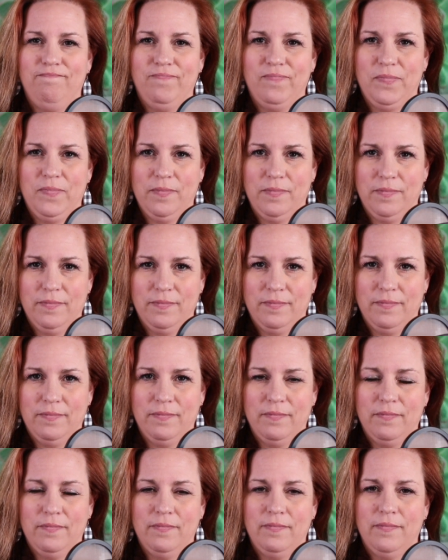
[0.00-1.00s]

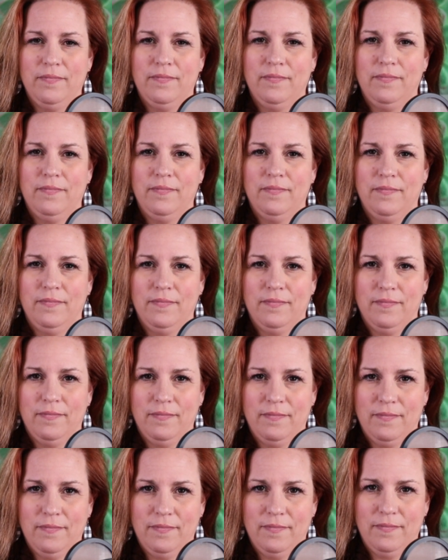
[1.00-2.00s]

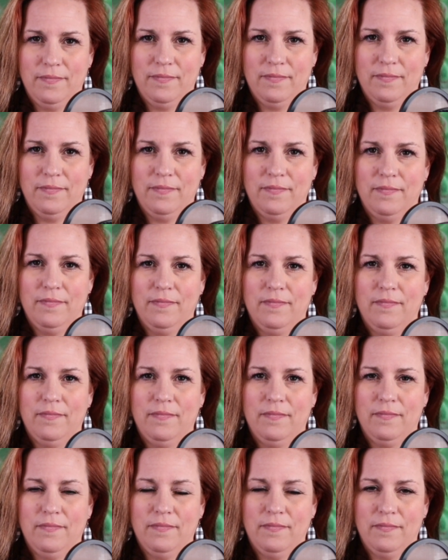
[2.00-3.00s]

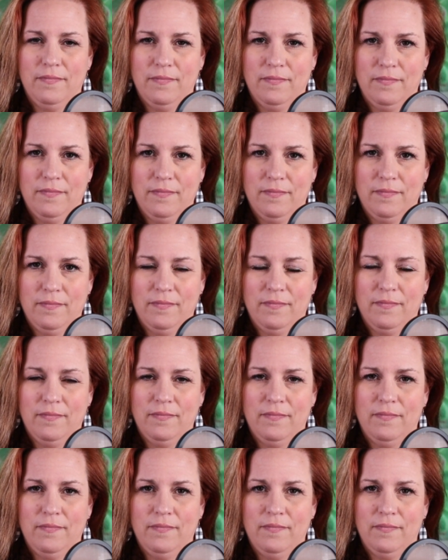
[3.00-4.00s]

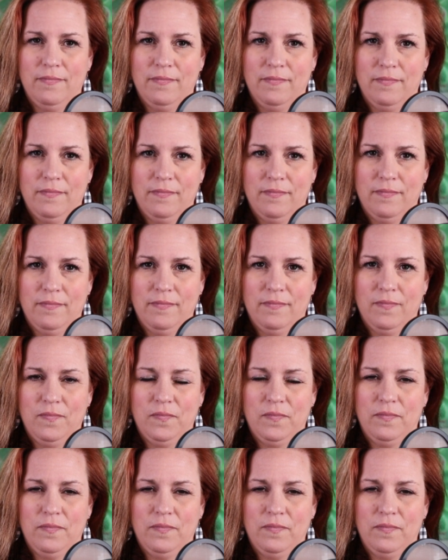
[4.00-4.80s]
This person isn't speaking.